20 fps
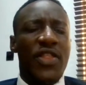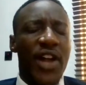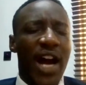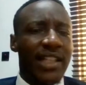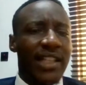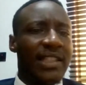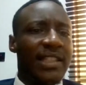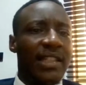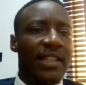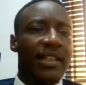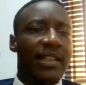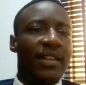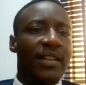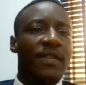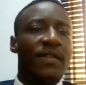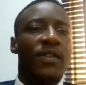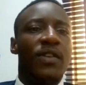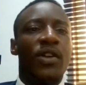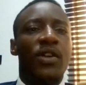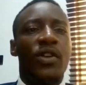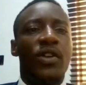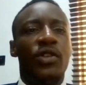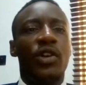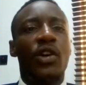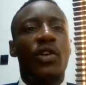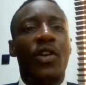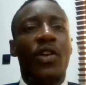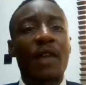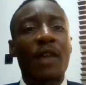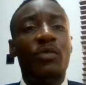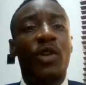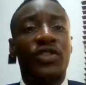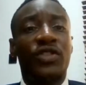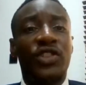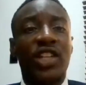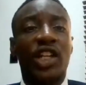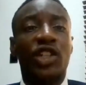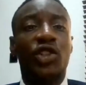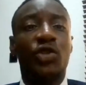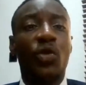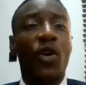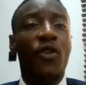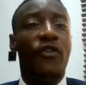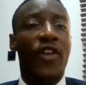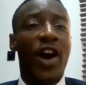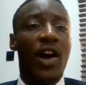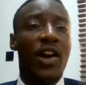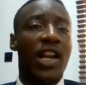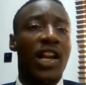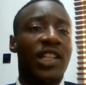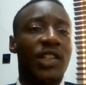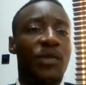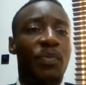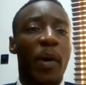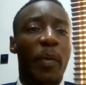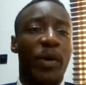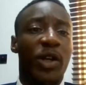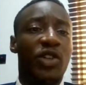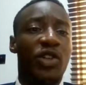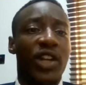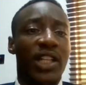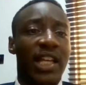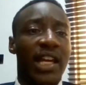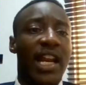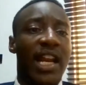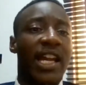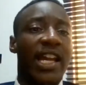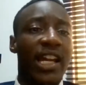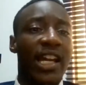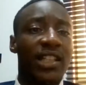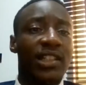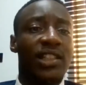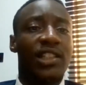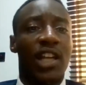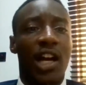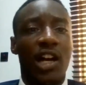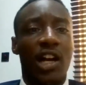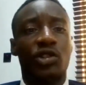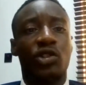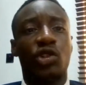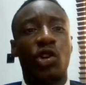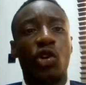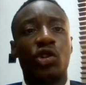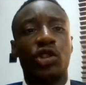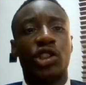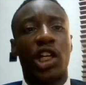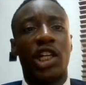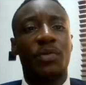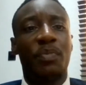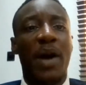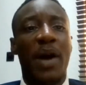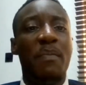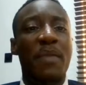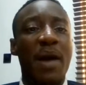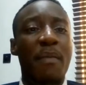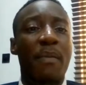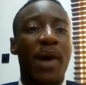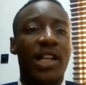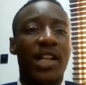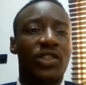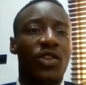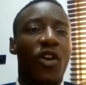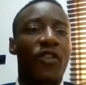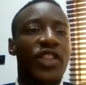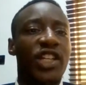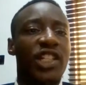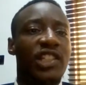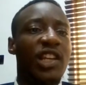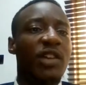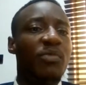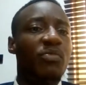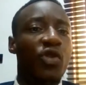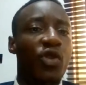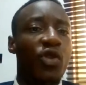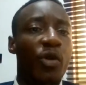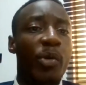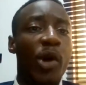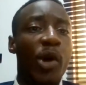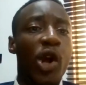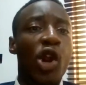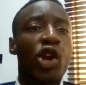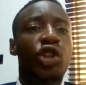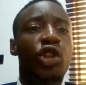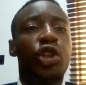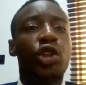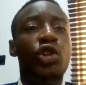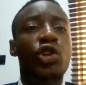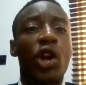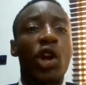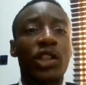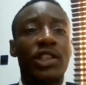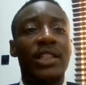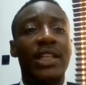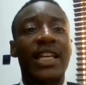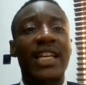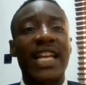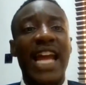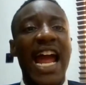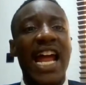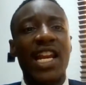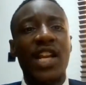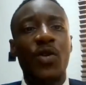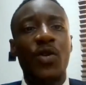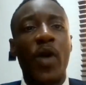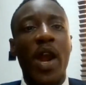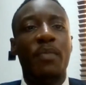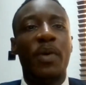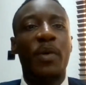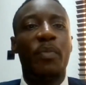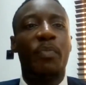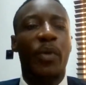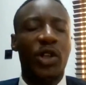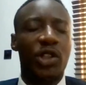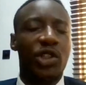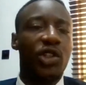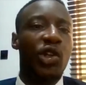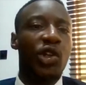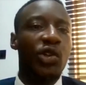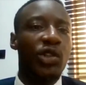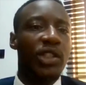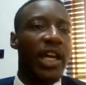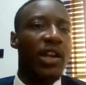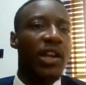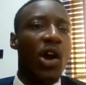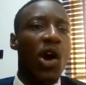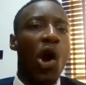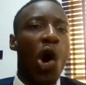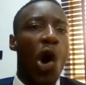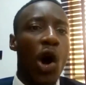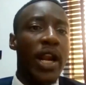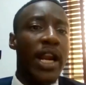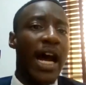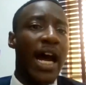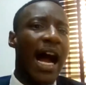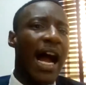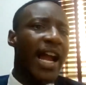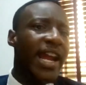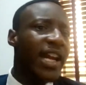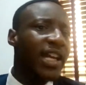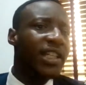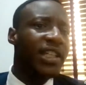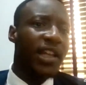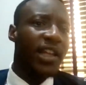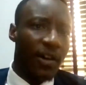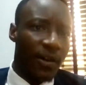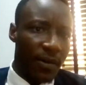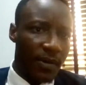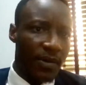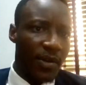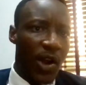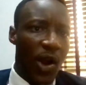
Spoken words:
that the crime of sexual violence perpetrated against child soldiers by members of the same group should not in any way be prosecuted under IHL